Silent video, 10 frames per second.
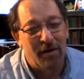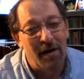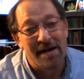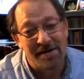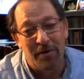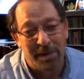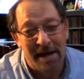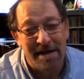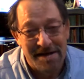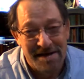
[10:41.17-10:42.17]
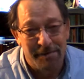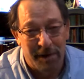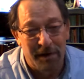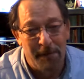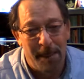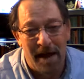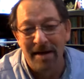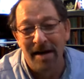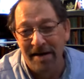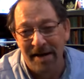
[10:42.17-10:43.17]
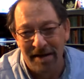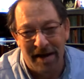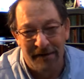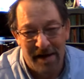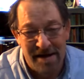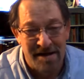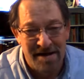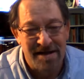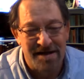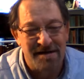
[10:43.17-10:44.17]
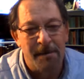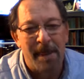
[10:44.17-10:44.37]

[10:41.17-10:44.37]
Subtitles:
quite so plain and simple, and nothing in life is.